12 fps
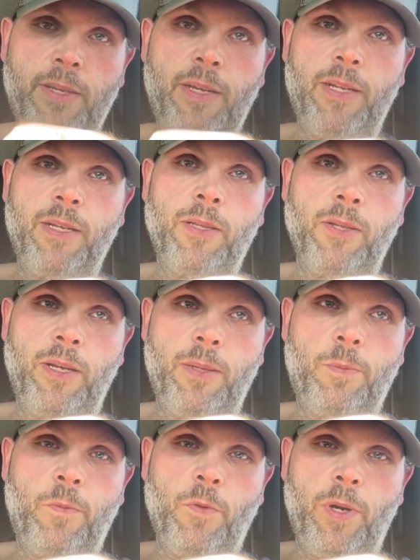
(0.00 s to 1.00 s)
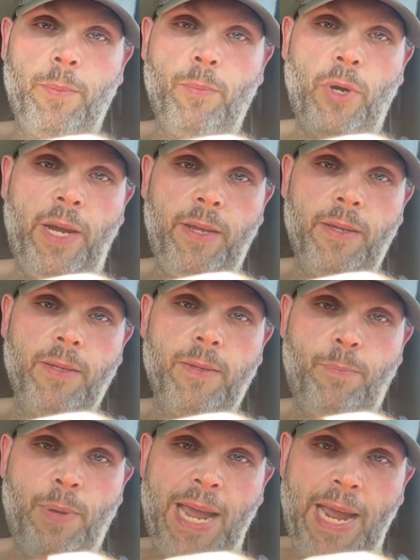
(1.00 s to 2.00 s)
It included front brake
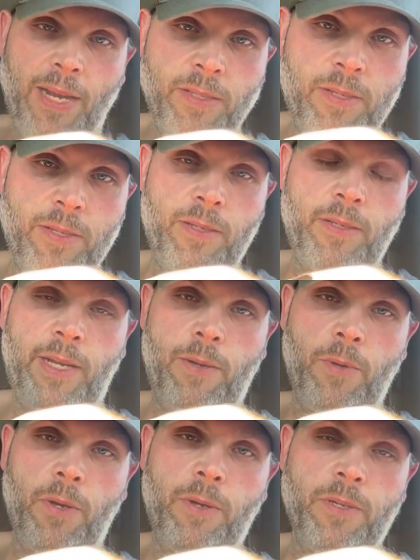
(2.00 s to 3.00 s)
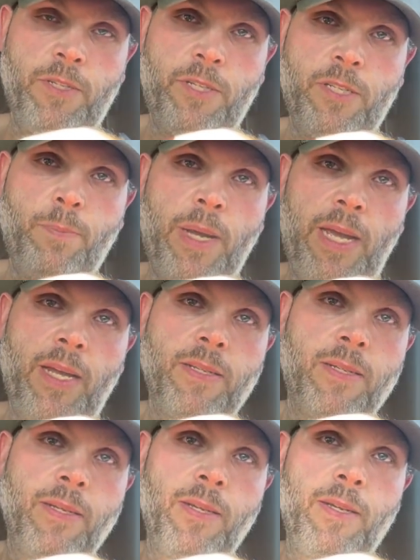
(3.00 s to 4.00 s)
pads, not rotors, just
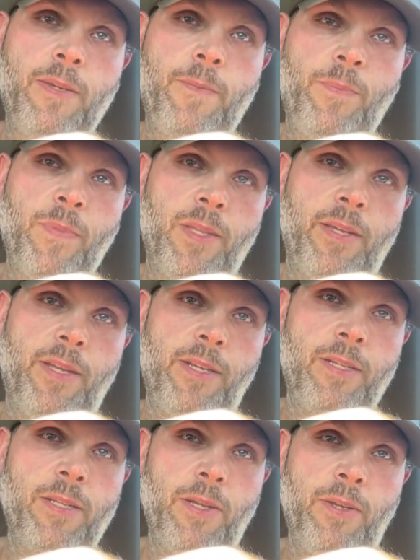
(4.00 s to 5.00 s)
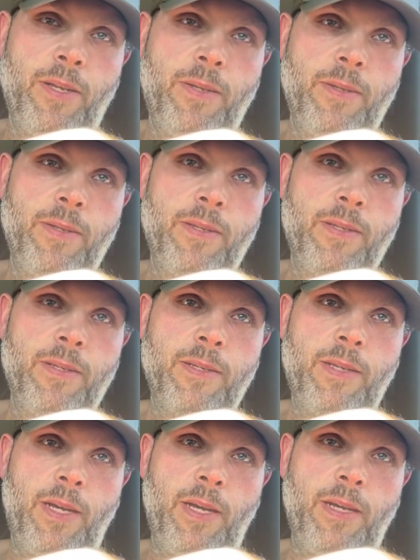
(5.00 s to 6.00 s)
pads. It included
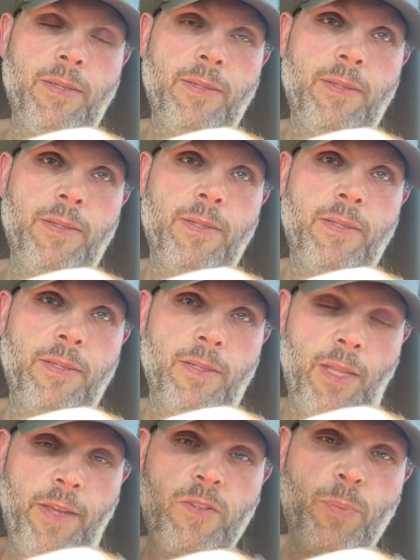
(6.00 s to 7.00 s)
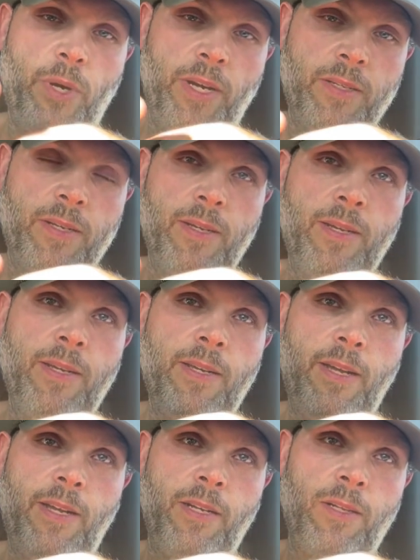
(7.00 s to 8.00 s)
leaf springs.
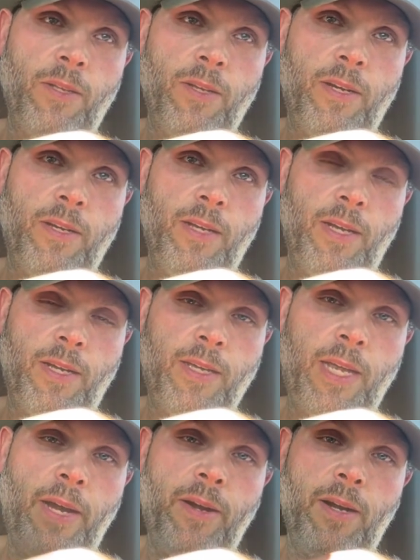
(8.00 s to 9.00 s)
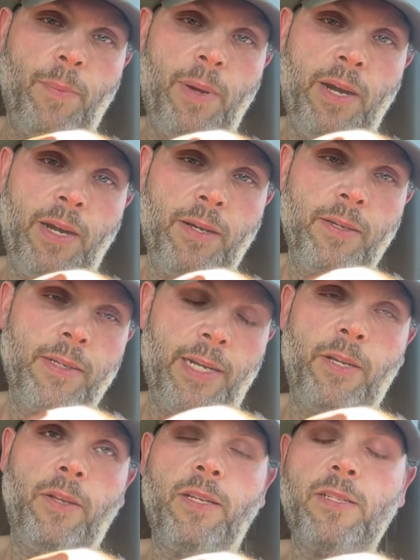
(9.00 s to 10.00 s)
It included a carrier bearing. I
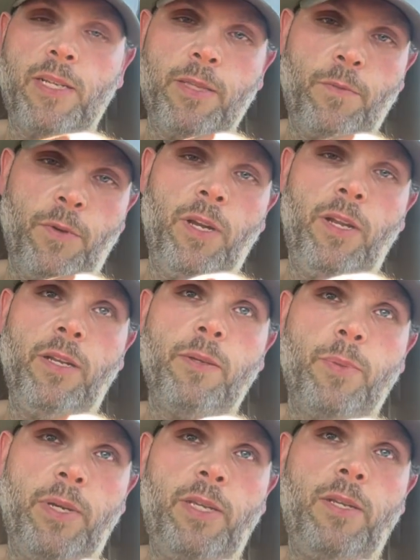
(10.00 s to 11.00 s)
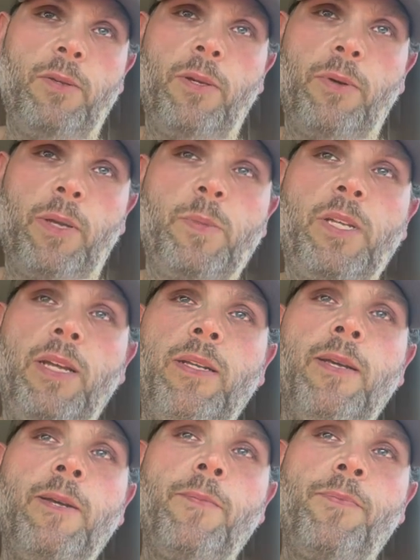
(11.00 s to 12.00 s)
know that's not the front end, but you know what I'm saying.
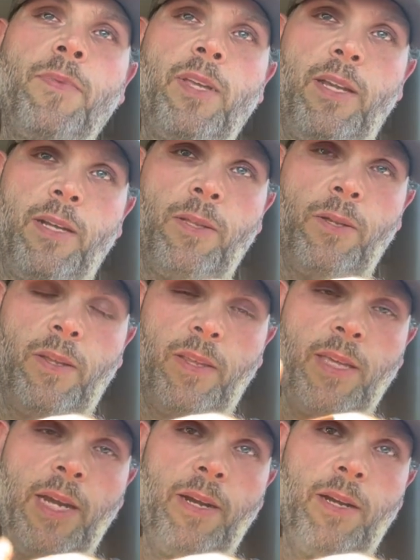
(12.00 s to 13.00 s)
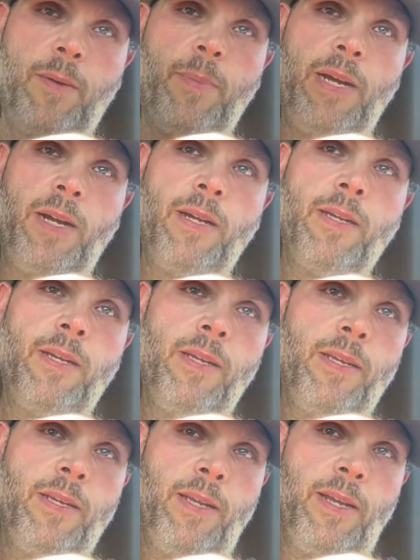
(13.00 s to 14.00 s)
It included the carrier bearing.
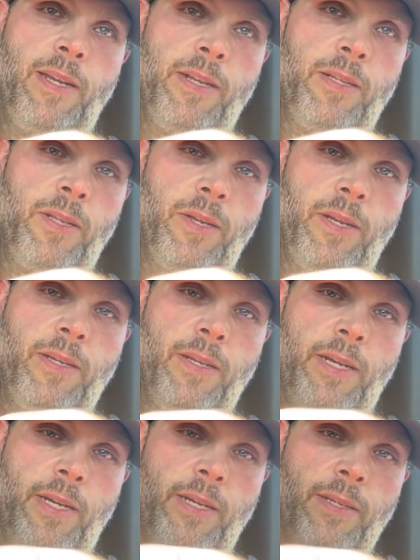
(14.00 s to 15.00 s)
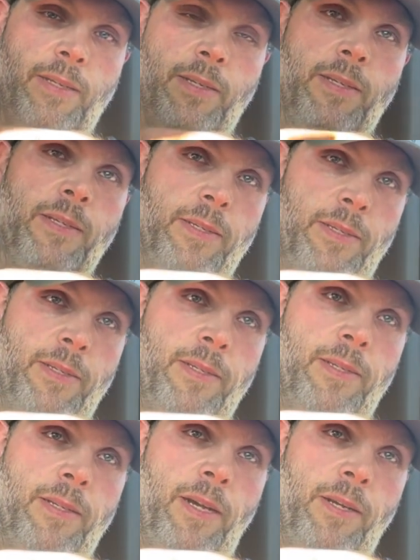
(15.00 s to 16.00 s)
It included
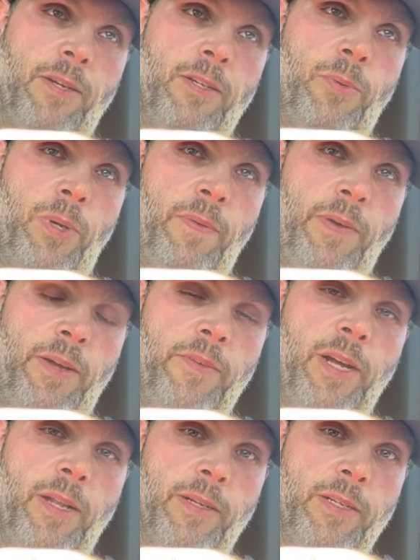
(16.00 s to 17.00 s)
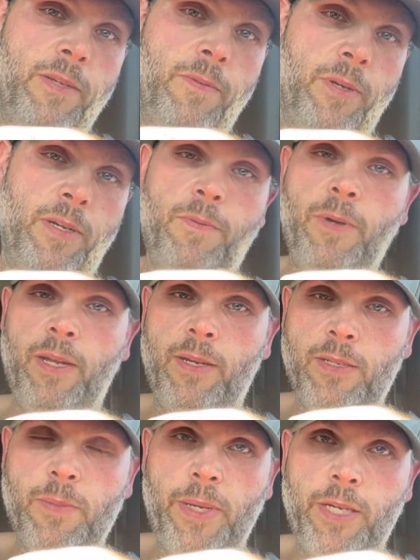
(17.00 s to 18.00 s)
$125 for a freaking
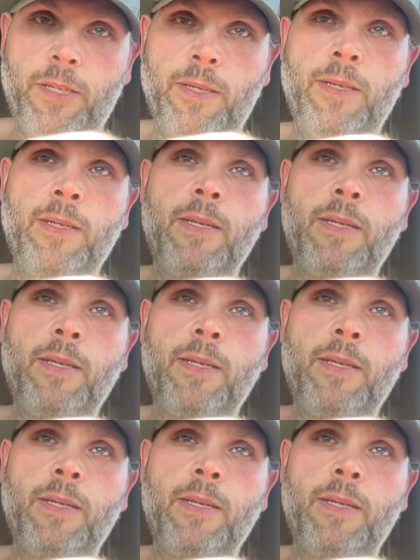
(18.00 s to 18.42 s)
inspection.